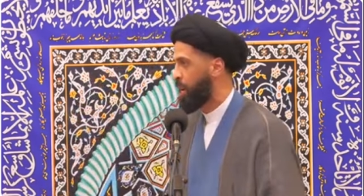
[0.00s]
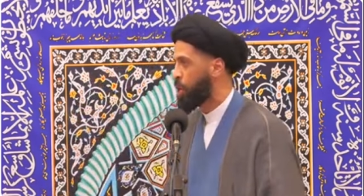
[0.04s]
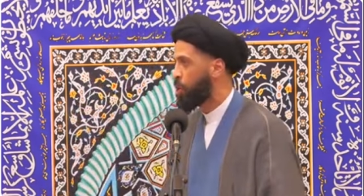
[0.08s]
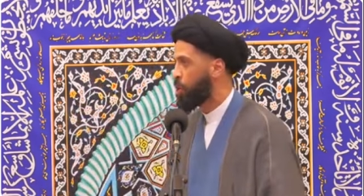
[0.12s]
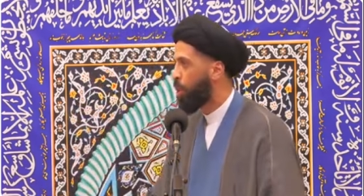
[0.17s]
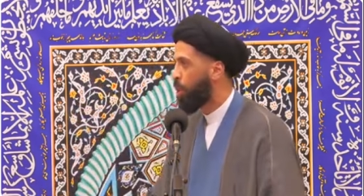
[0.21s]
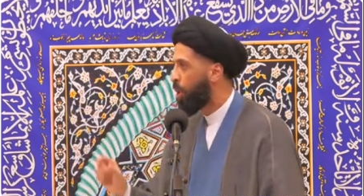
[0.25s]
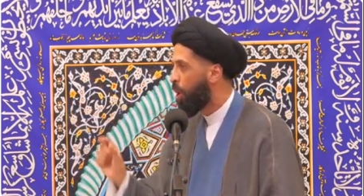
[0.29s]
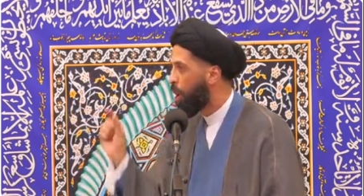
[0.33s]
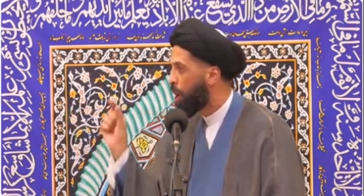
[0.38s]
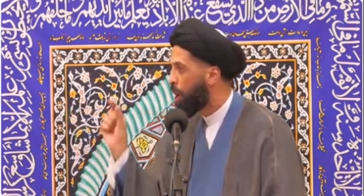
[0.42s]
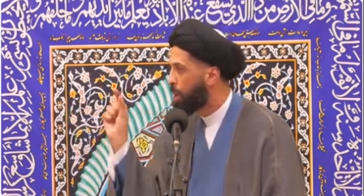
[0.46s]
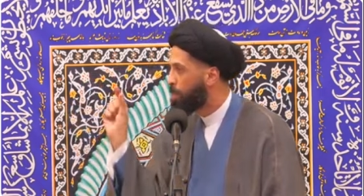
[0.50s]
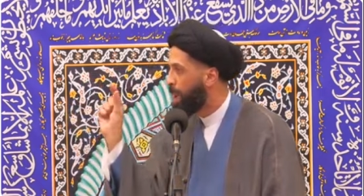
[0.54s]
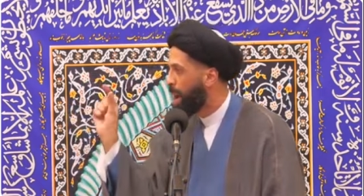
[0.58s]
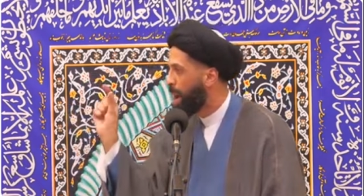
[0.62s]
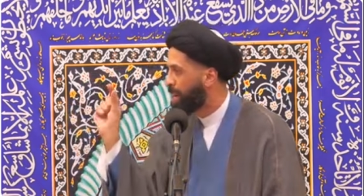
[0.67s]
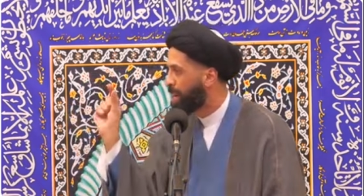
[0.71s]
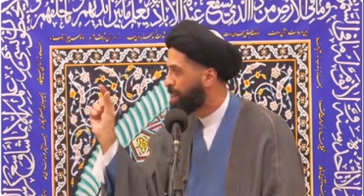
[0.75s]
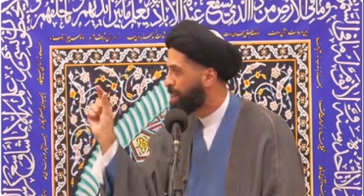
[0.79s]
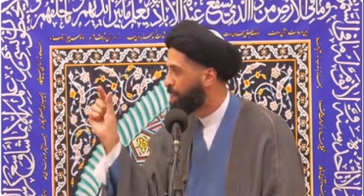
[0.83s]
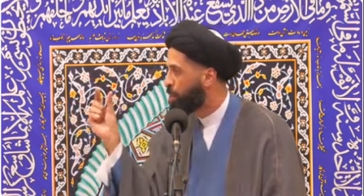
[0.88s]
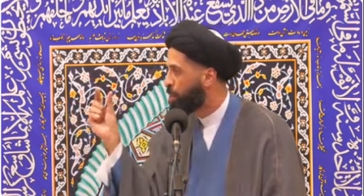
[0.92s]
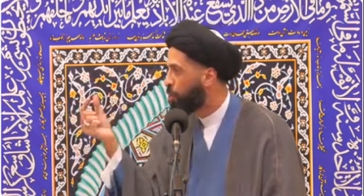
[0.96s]
You are
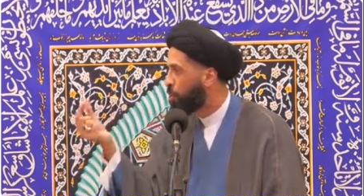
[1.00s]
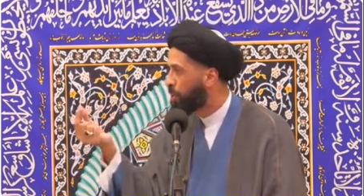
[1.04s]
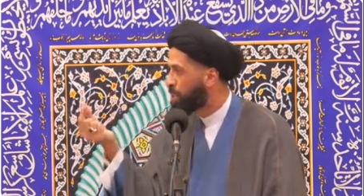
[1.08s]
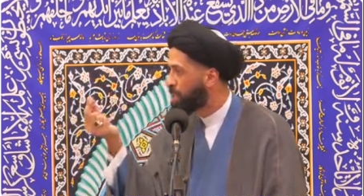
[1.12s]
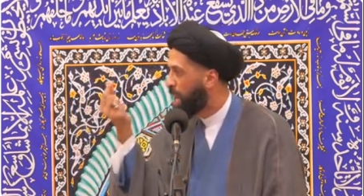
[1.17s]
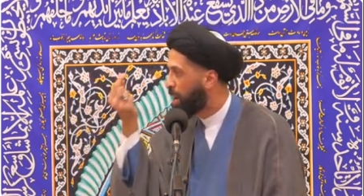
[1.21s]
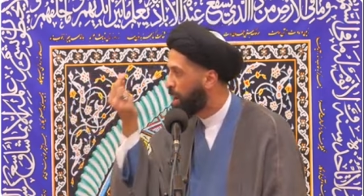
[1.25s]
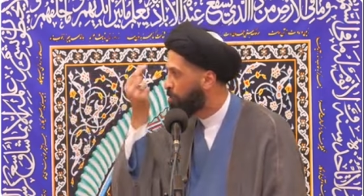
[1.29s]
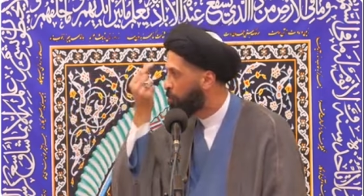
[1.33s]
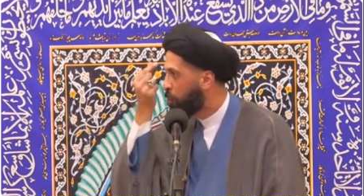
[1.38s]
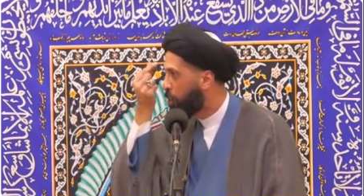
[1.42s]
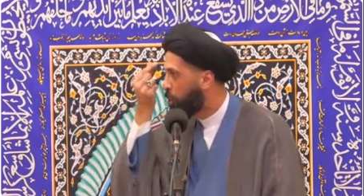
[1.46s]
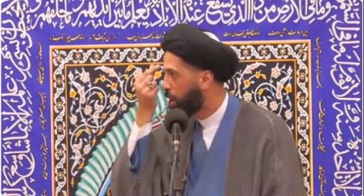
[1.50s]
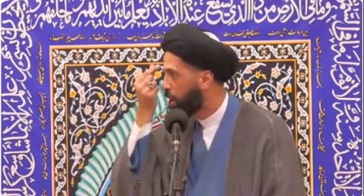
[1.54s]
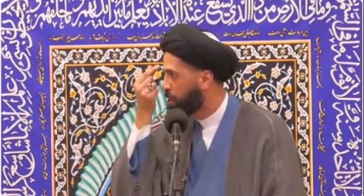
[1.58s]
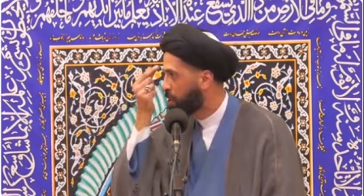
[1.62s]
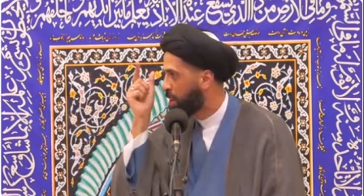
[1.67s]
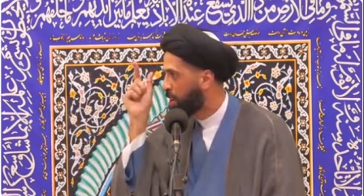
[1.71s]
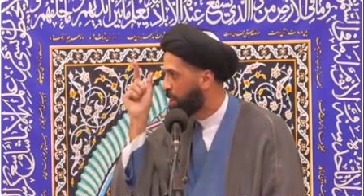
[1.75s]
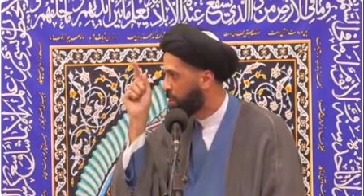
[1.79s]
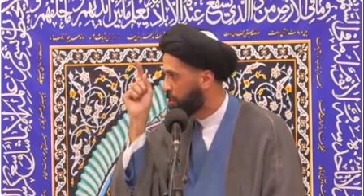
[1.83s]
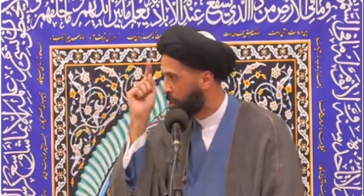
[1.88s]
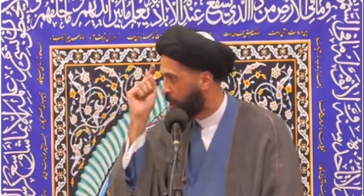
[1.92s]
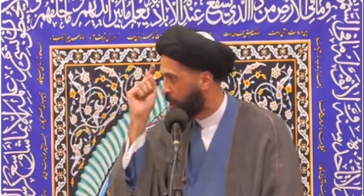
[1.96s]
automatically going to have
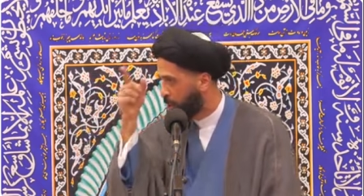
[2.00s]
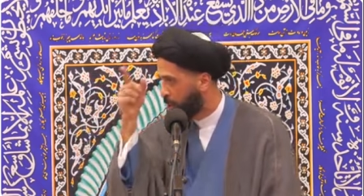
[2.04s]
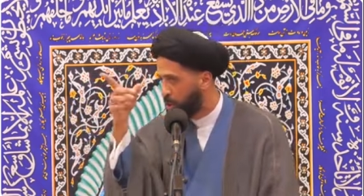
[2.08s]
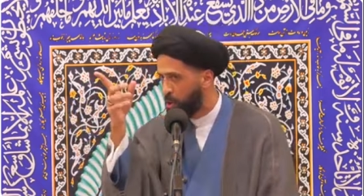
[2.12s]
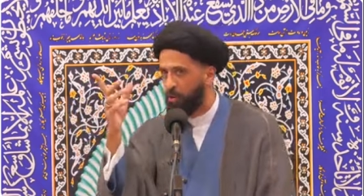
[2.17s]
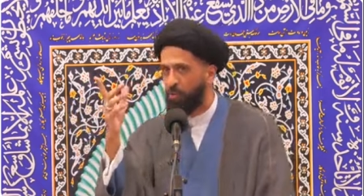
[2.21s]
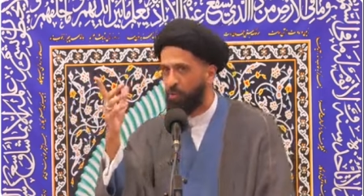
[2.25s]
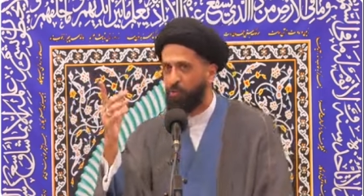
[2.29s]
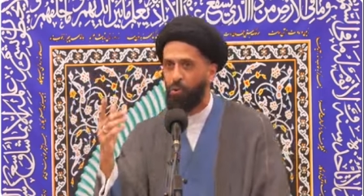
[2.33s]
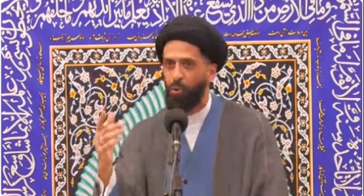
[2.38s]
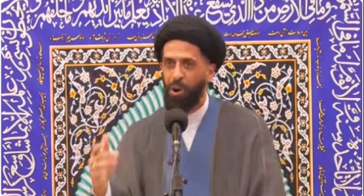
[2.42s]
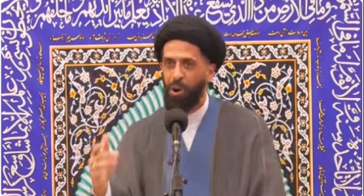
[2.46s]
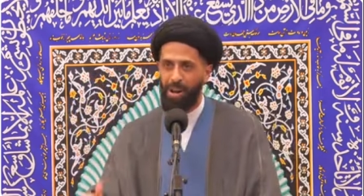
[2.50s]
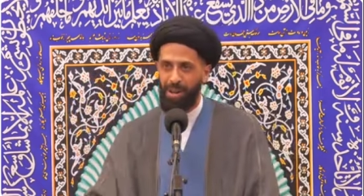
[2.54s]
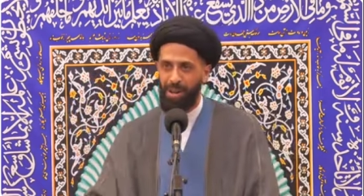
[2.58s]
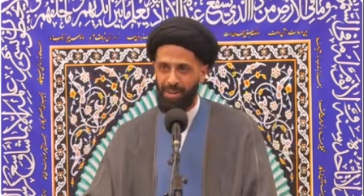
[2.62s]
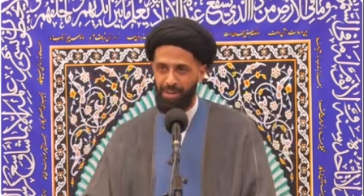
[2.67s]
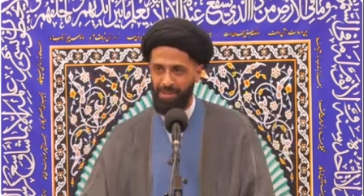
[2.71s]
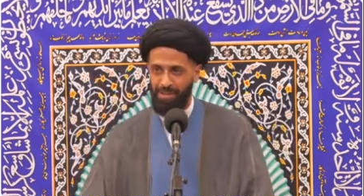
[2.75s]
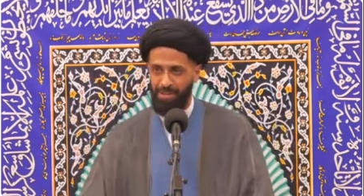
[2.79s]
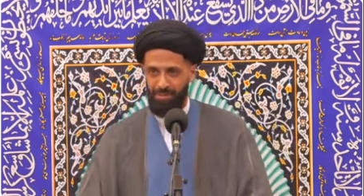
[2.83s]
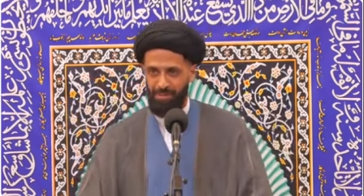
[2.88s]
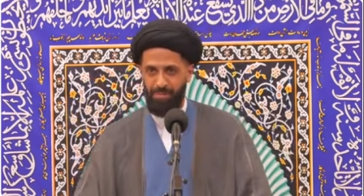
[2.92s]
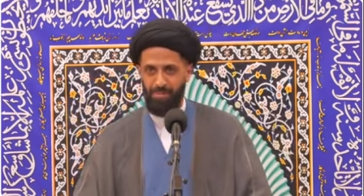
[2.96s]
crosshairs on your
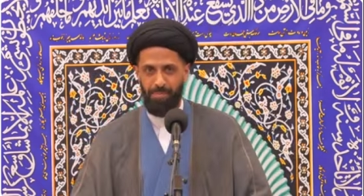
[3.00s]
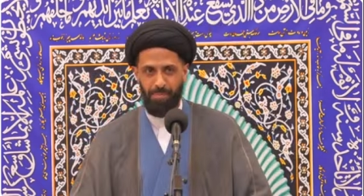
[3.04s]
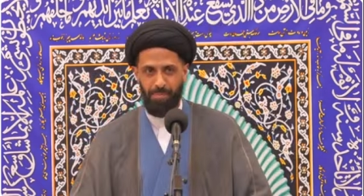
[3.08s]
forehead.